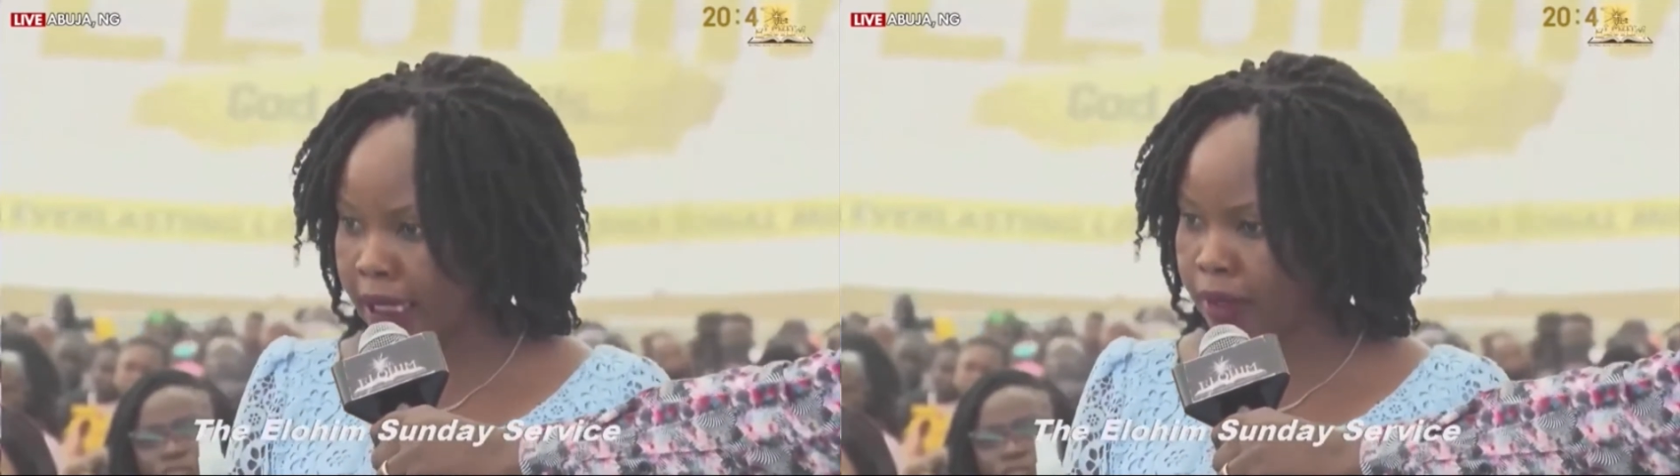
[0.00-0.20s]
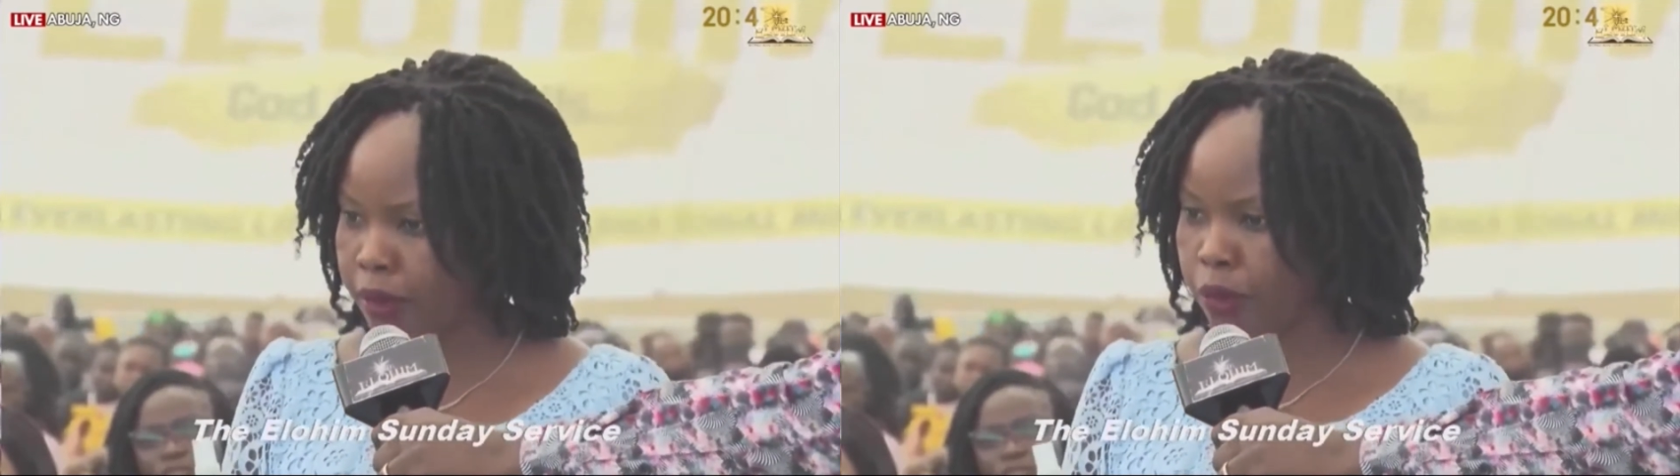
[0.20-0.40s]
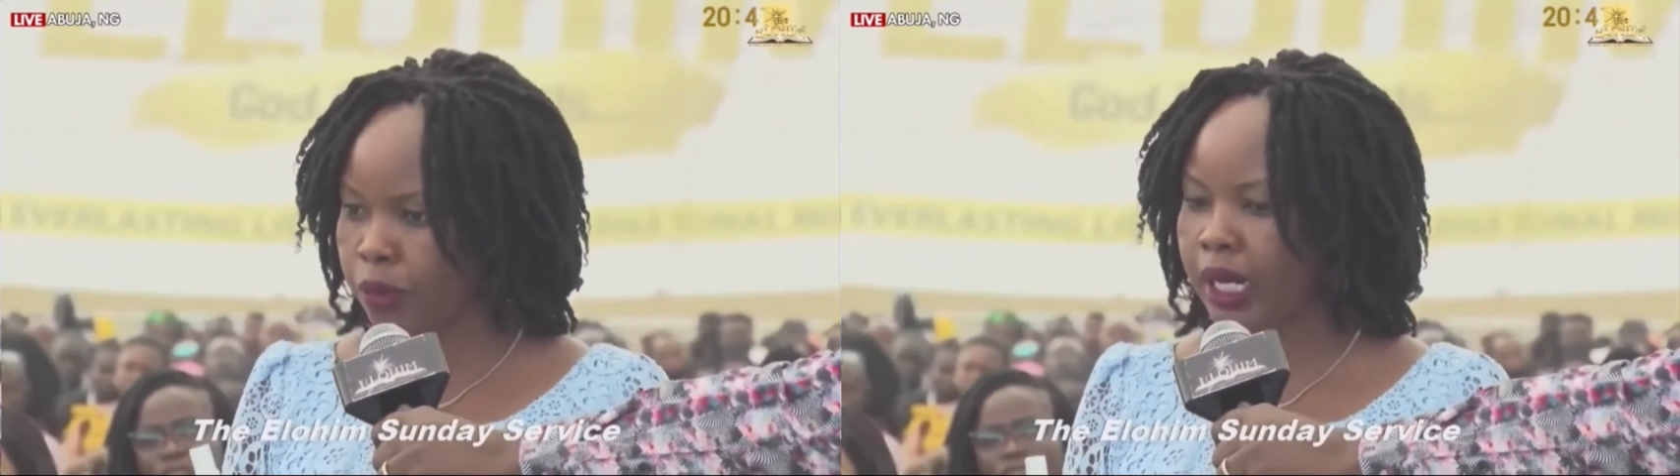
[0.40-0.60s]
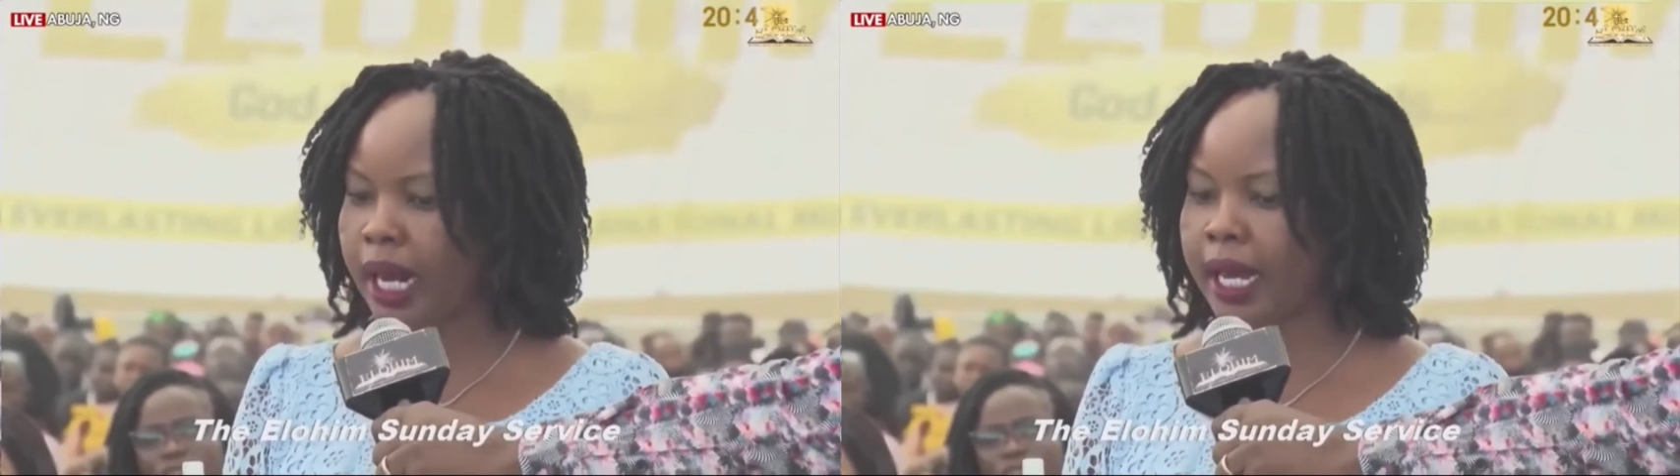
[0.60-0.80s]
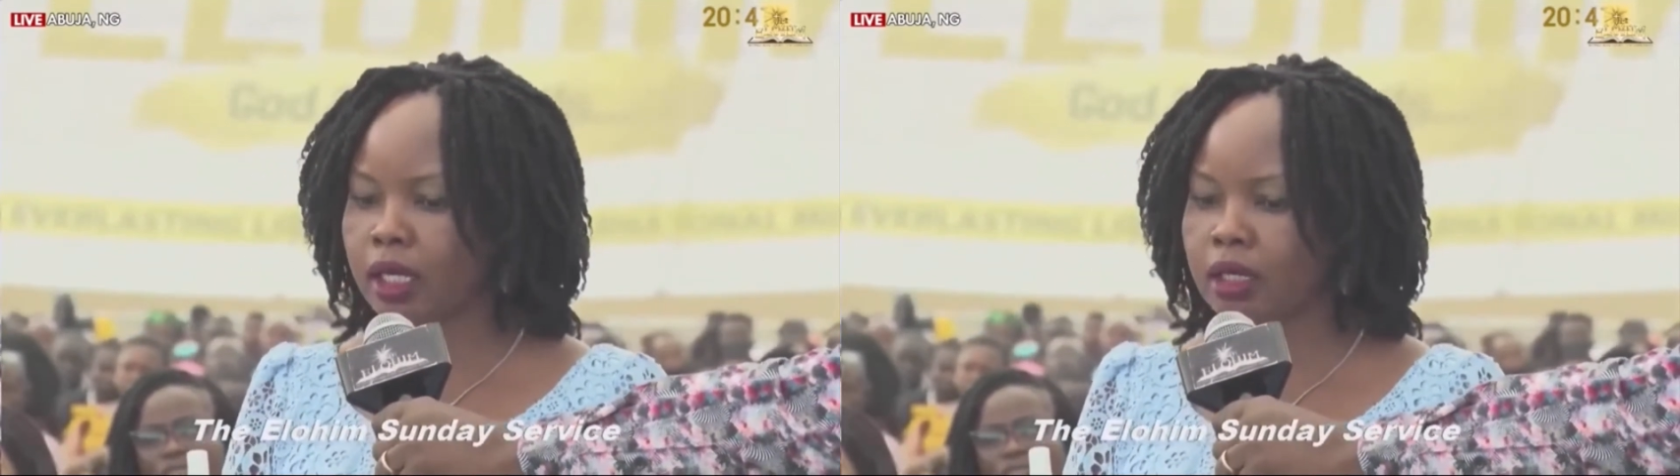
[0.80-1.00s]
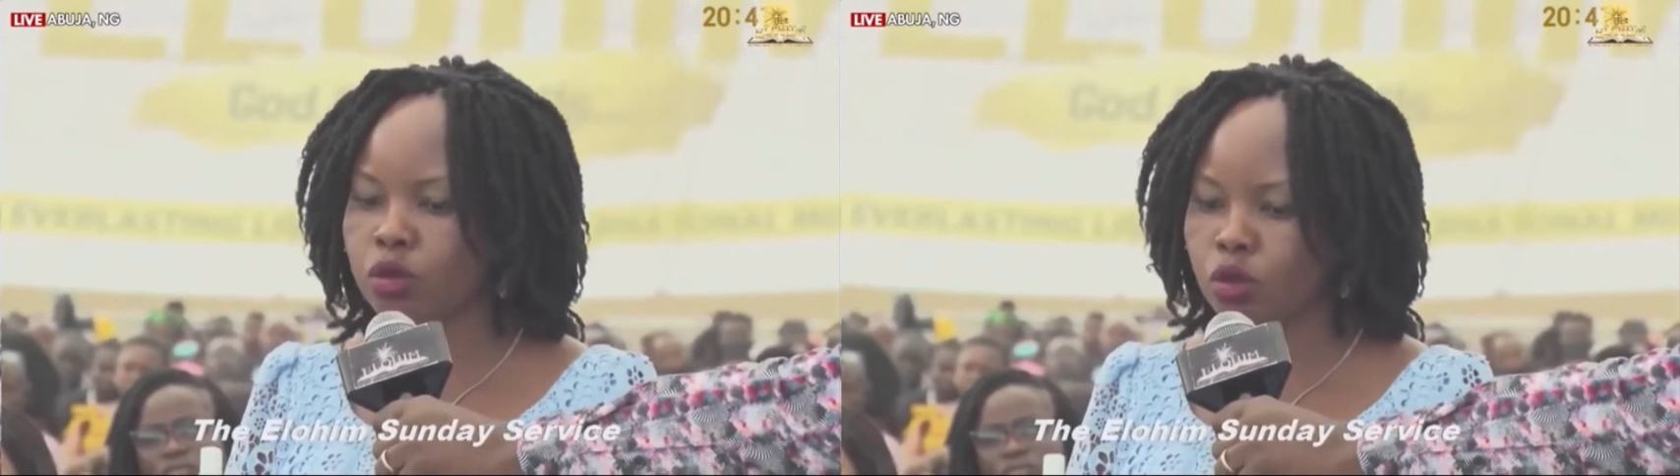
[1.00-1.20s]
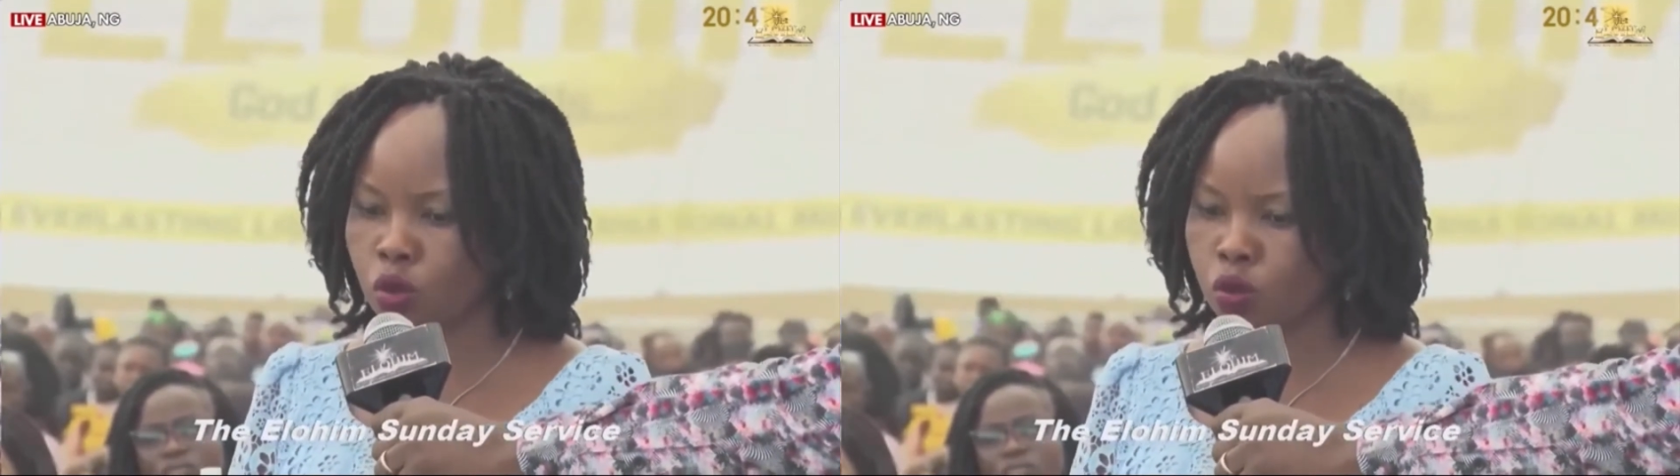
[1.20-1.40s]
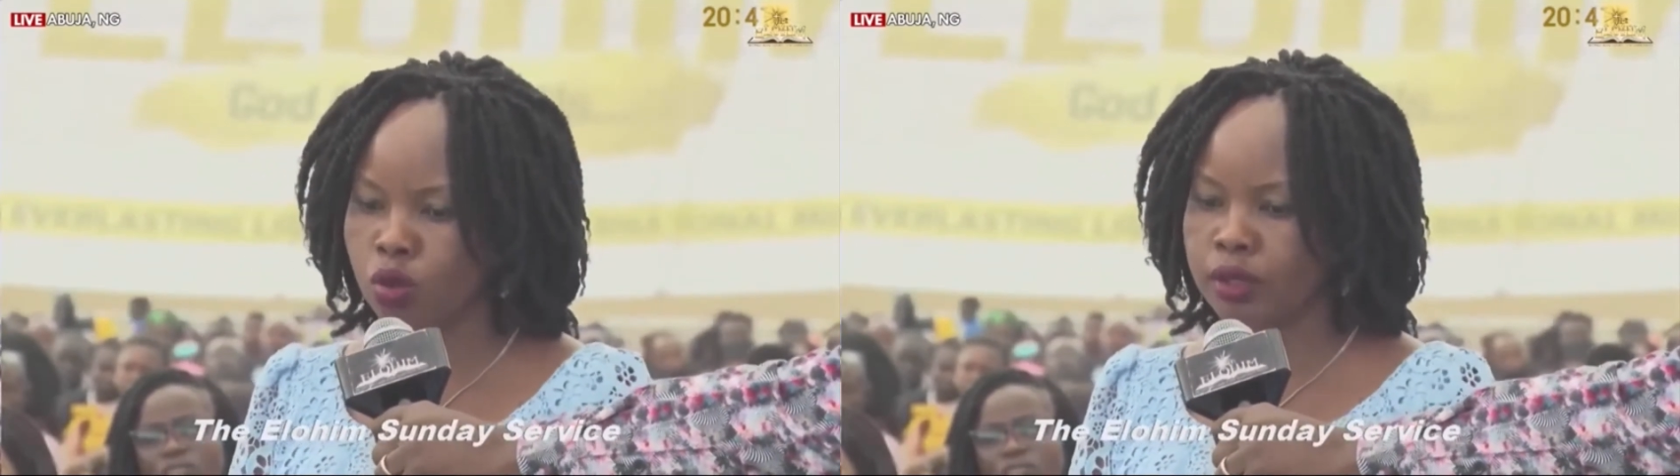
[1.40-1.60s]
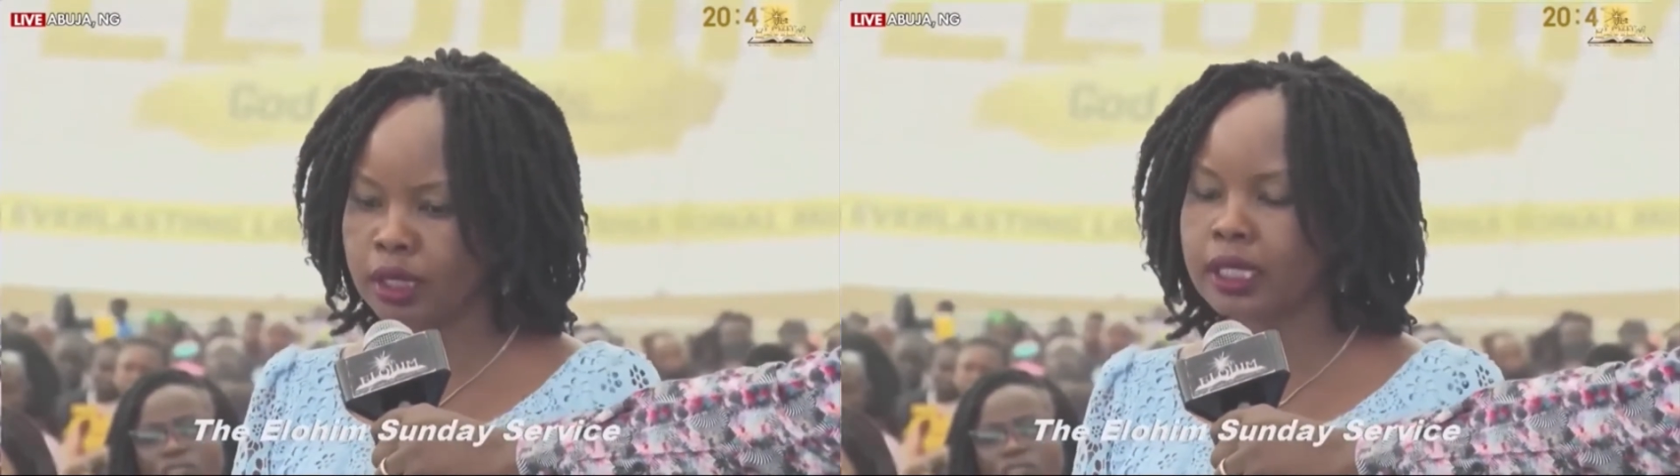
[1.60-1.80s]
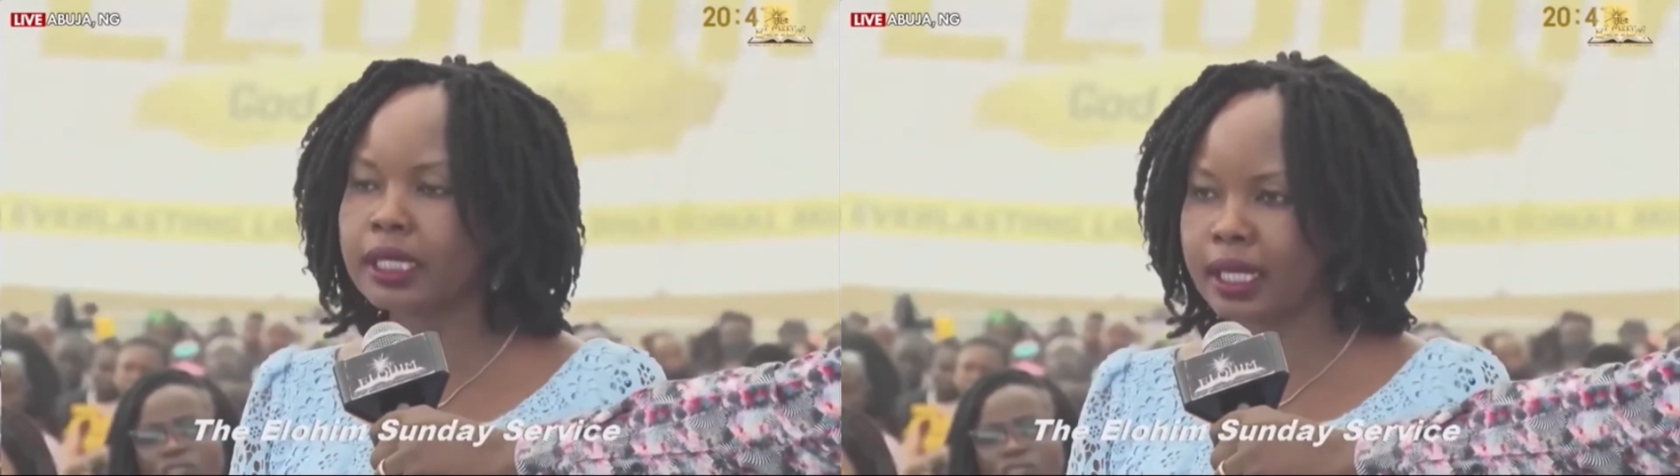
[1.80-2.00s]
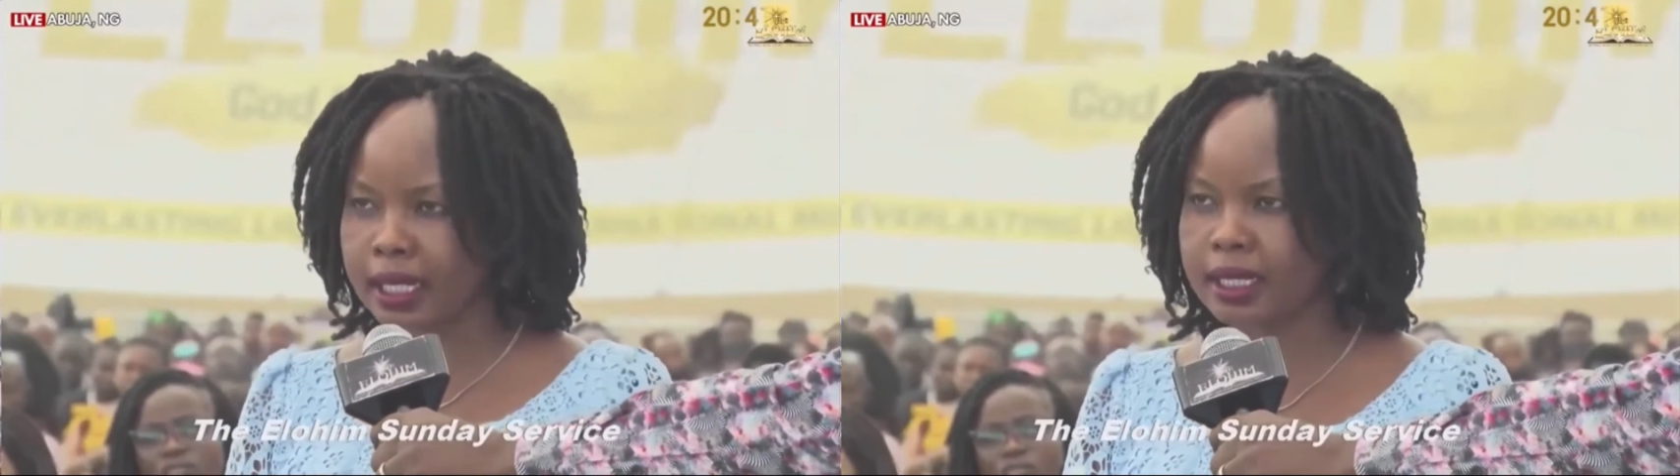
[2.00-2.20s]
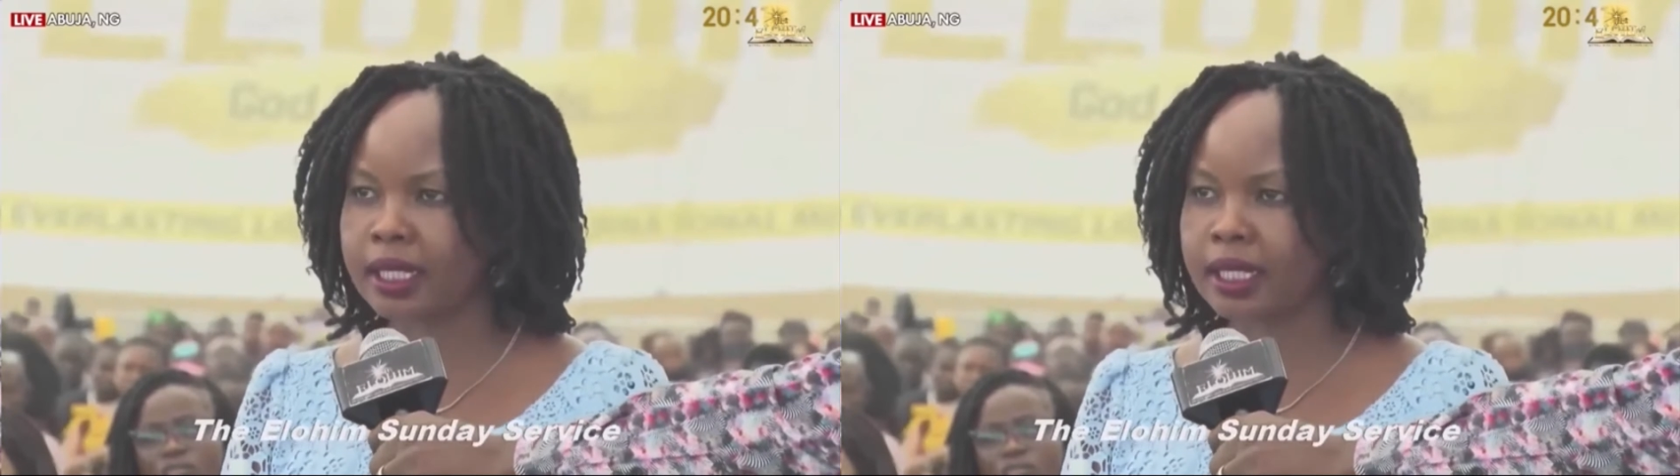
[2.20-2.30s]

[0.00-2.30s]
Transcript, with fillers: We are like, don't worry. Yes, the gate